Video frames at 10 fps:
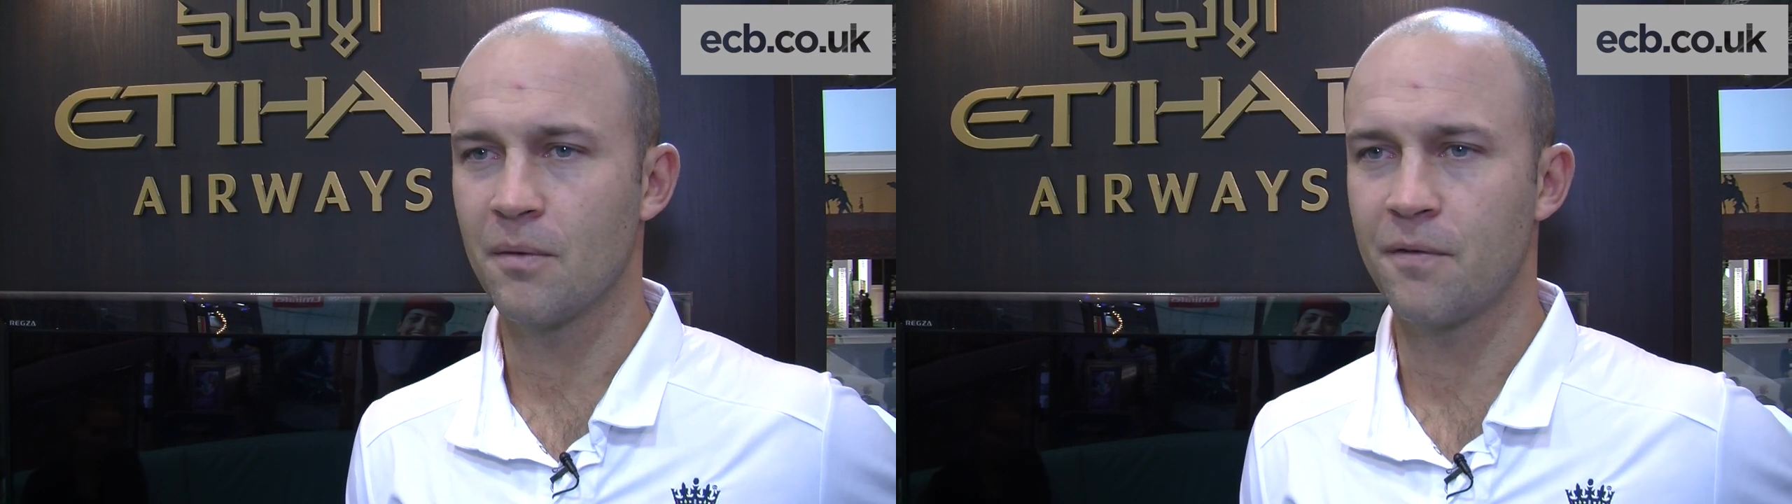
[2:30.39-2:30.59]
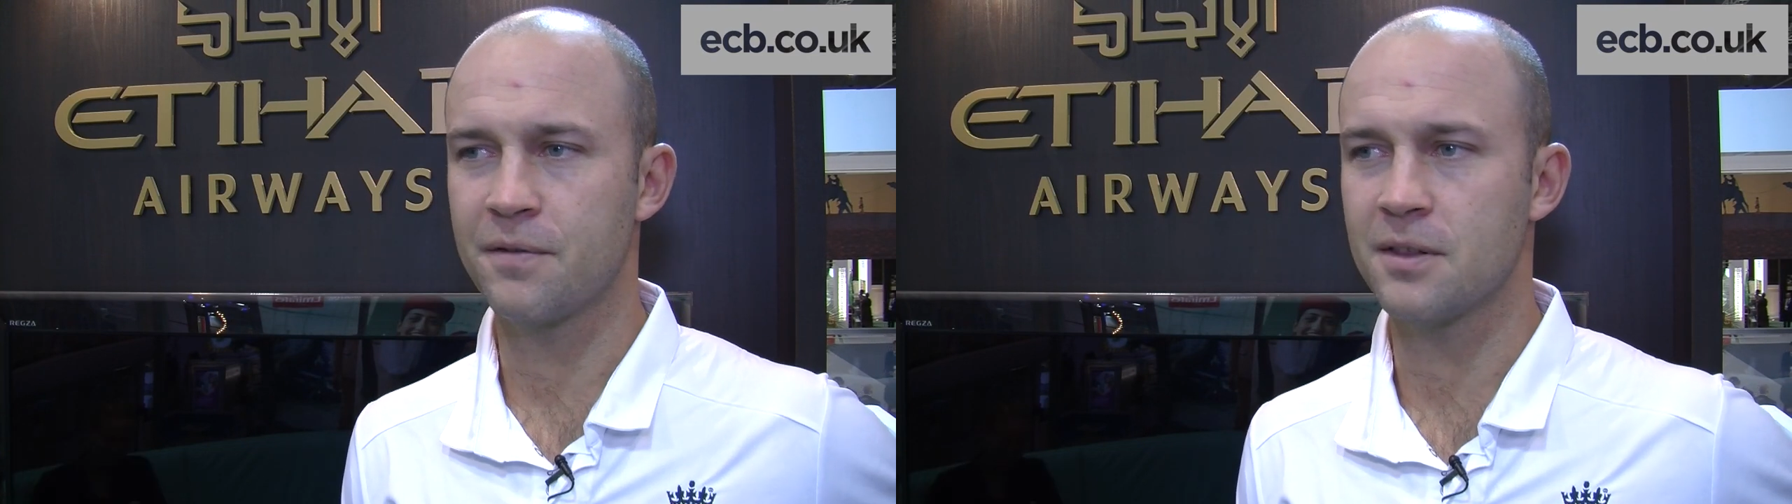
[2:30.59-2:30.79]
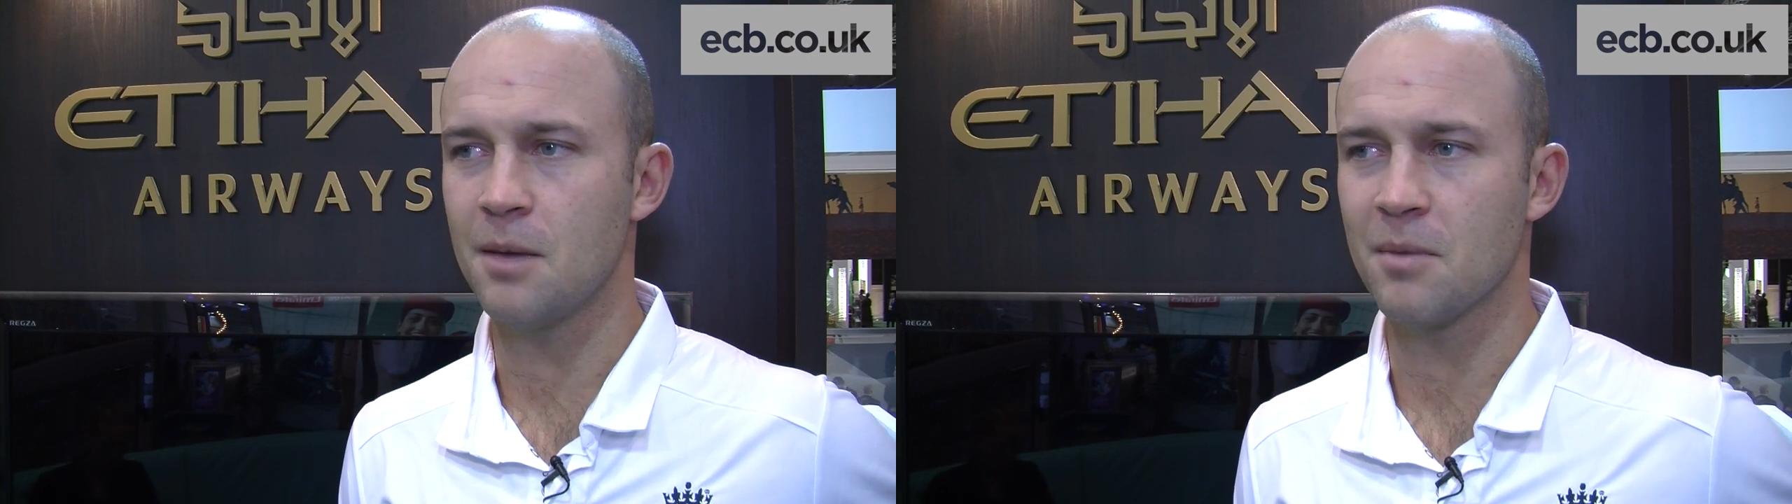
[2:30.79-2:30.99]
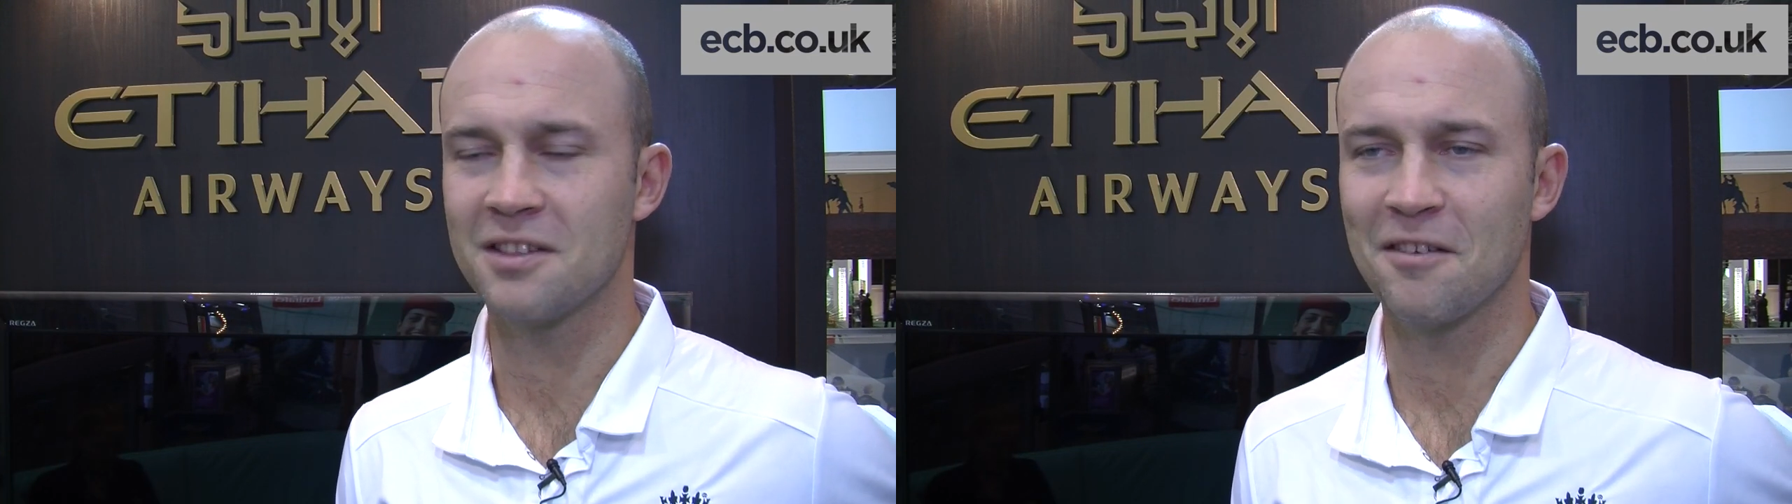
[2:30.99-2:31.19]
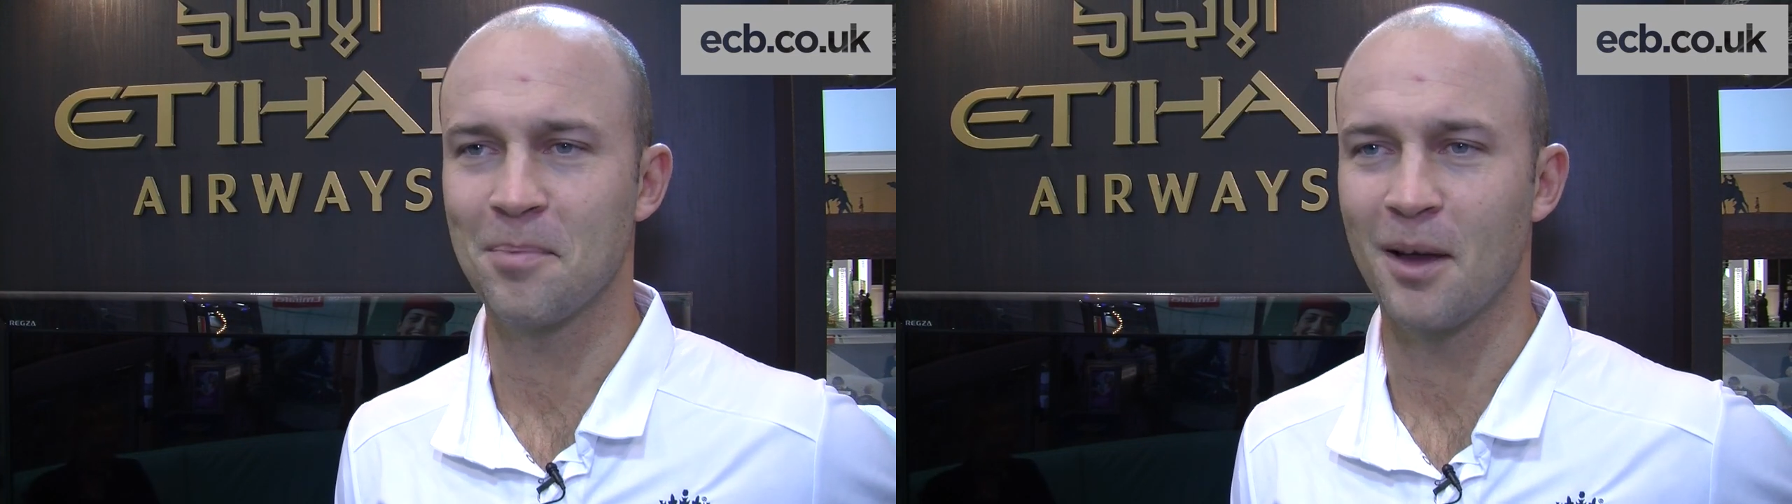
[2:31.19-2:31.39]
see
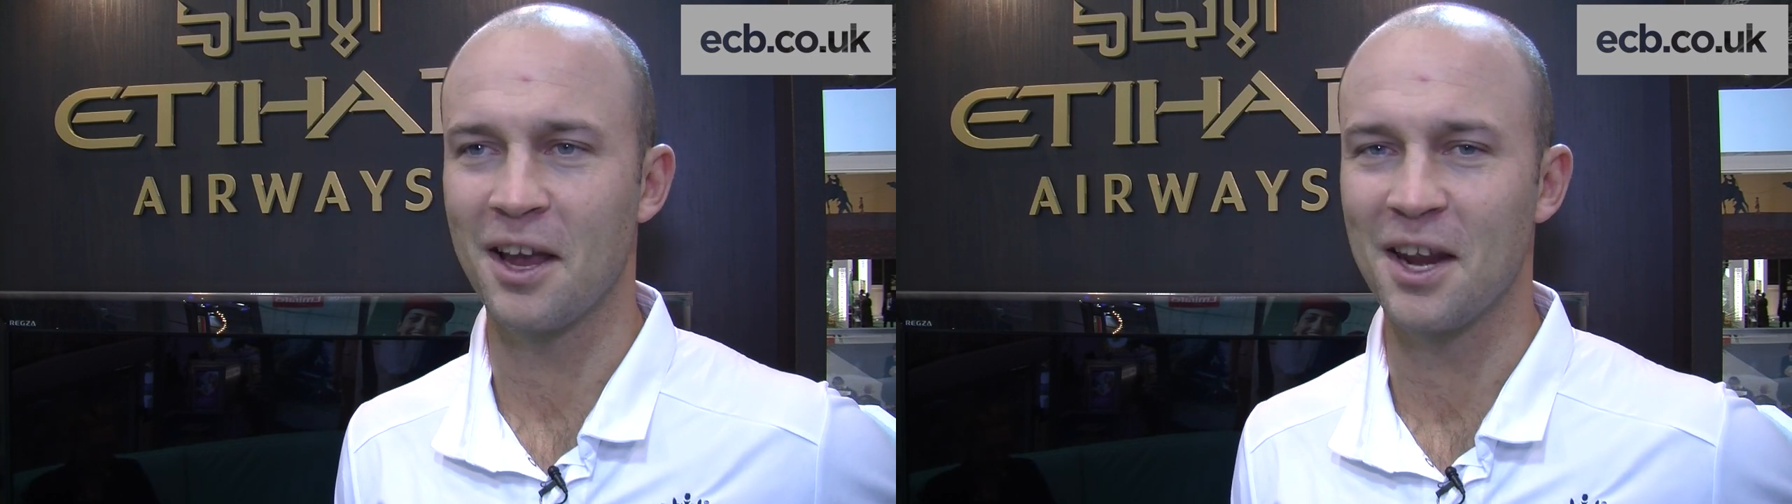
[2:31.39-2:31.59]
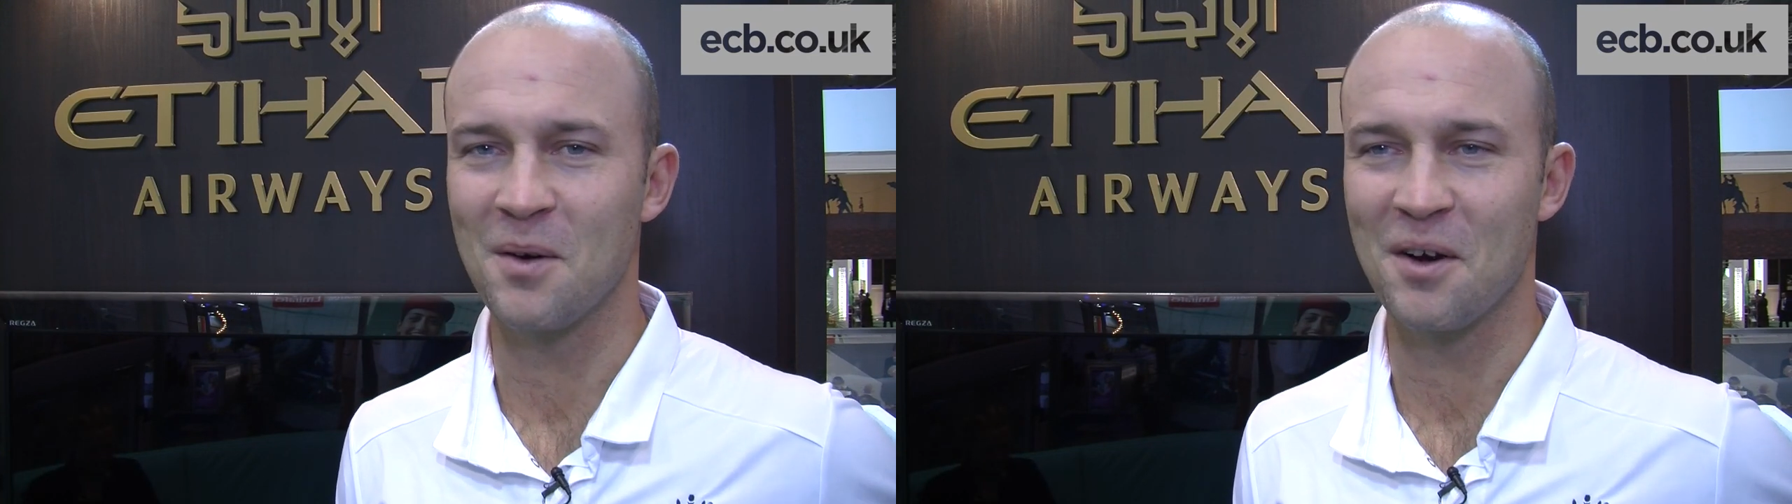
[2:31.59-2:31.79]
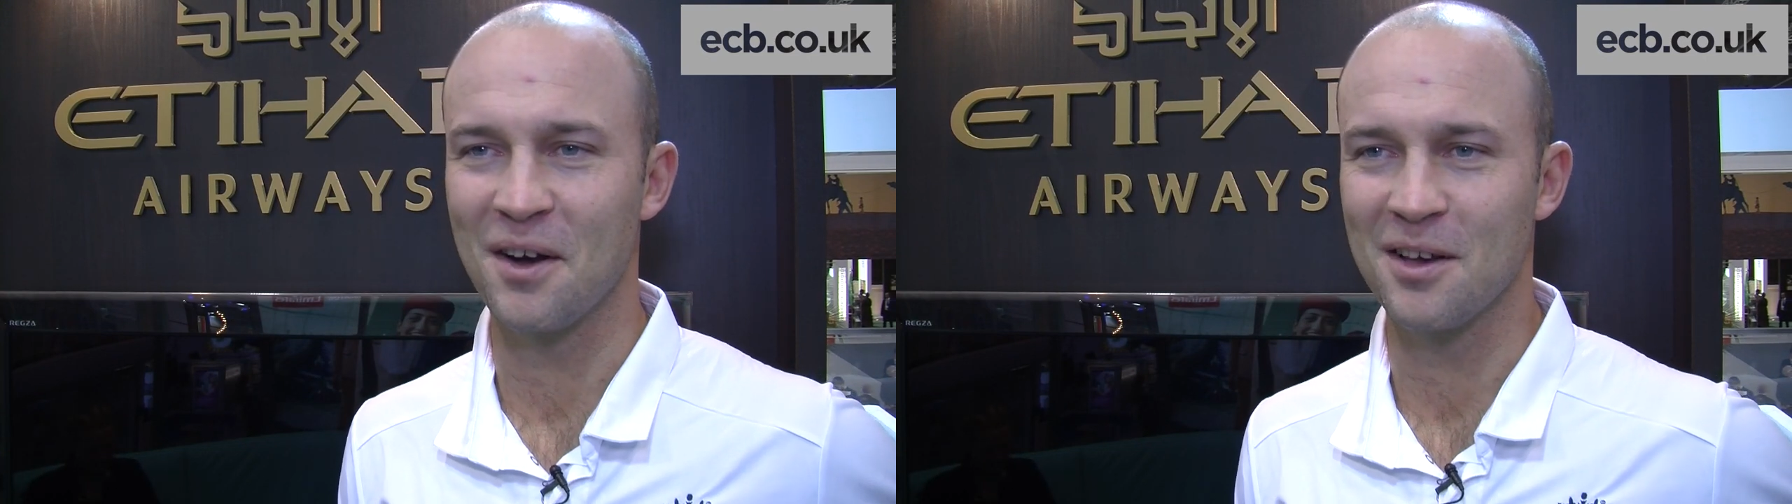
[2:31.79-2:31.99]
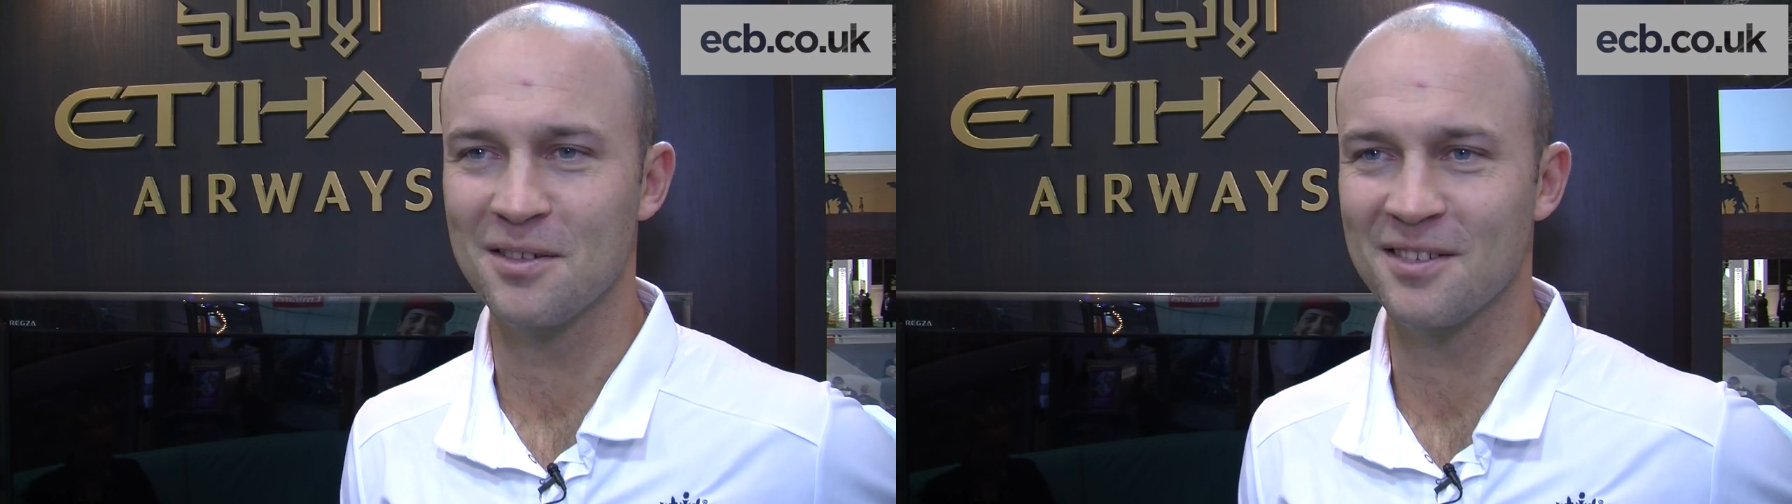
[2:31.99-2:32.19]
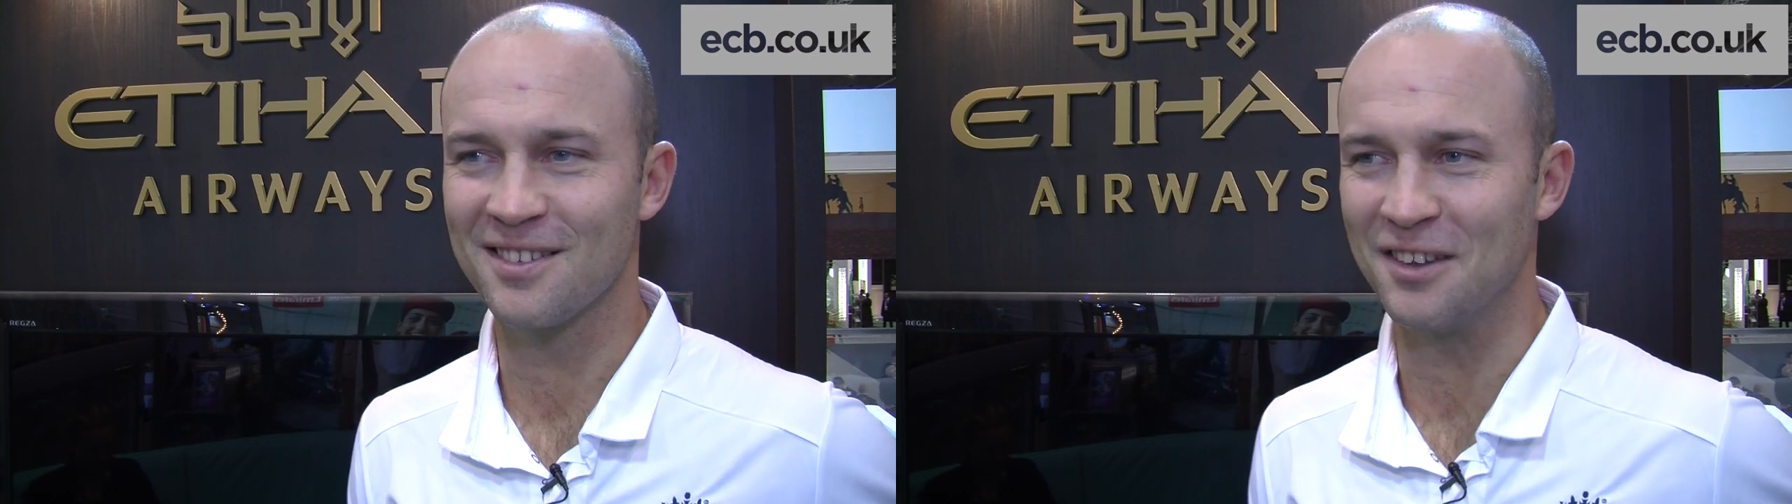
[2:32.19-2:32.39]
myself playing anywhere
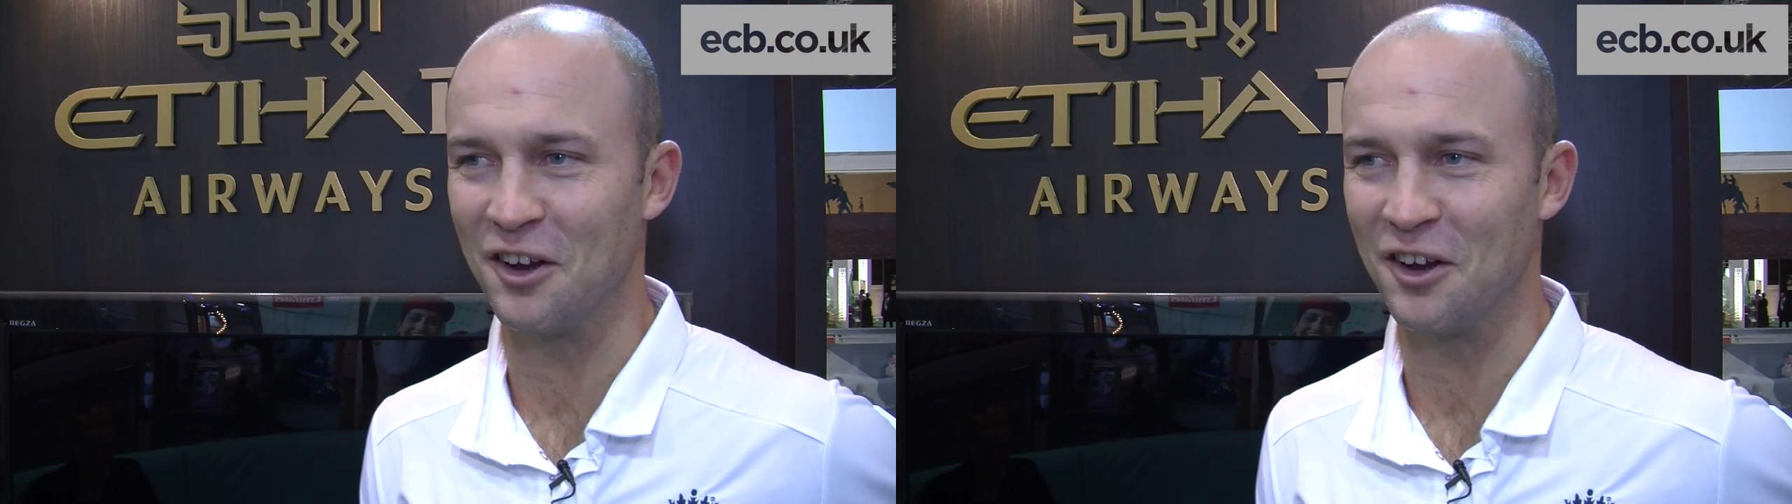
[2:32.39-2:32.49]
else,